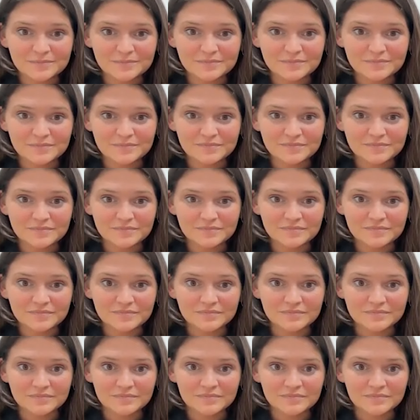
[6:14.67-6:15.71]

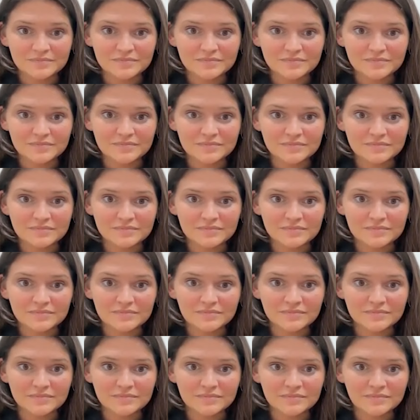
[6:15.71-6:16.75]

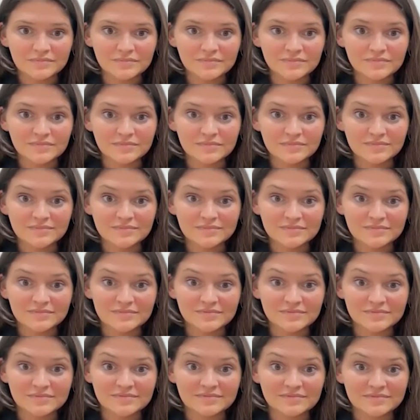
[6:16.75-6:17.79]

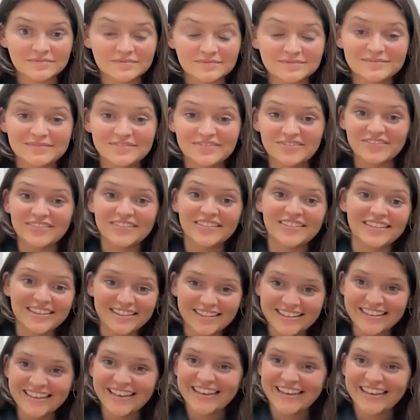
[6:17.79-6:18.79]
(not speaking)